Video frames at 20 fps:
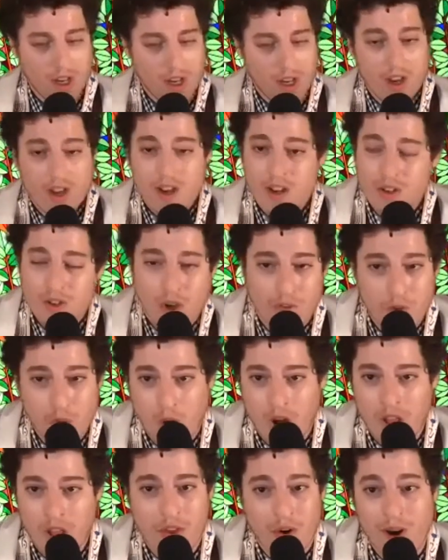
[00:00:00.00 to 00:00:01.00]
So if you
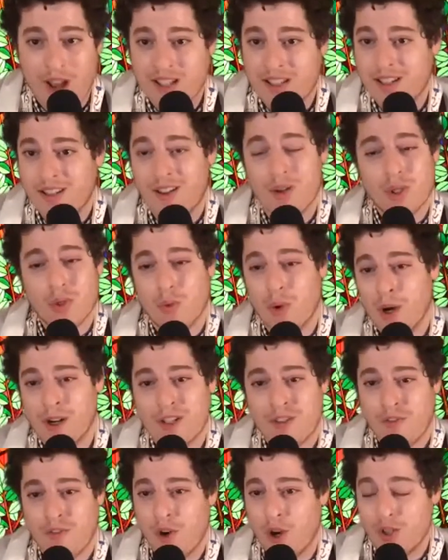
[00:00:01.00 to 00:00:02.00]
want the rest of those words,
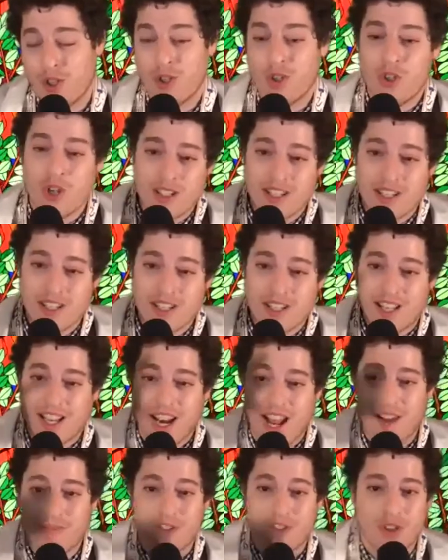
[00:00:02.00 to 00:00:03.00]
folks, you're just going to have to
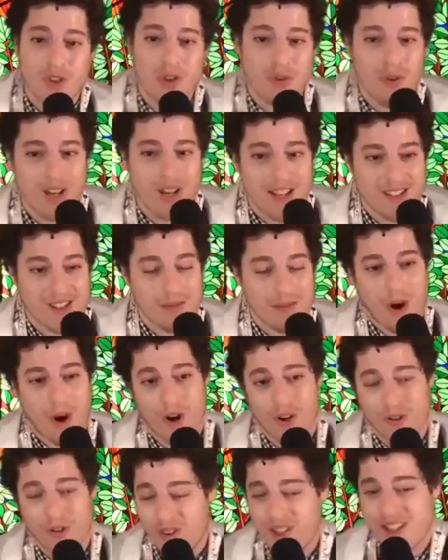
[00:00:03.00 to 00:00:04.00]
tune in tomorrow
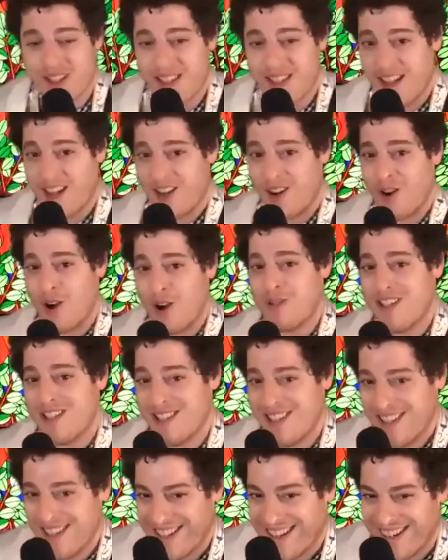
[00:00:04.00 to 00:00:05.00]
for the Seder. Hope to see
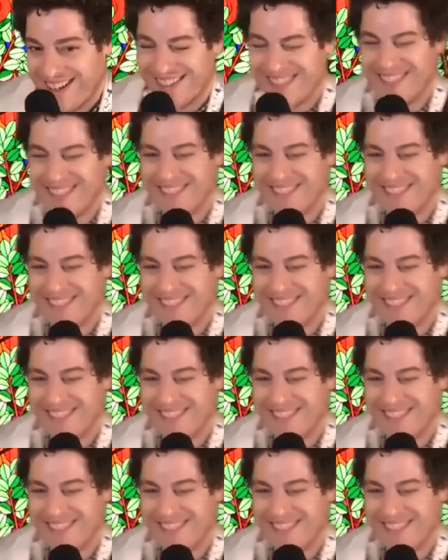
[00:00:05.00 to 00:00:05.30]
you there.